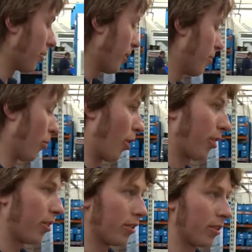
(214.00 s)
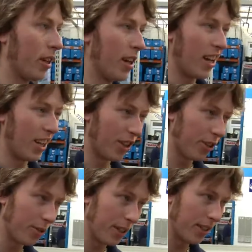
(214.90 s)
that we've been working on, and
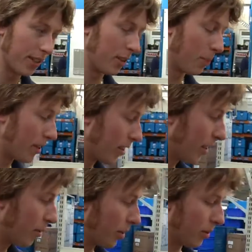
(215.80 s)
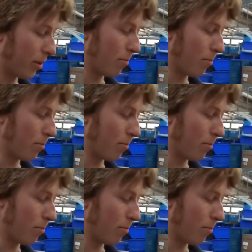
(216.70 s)
not only is it's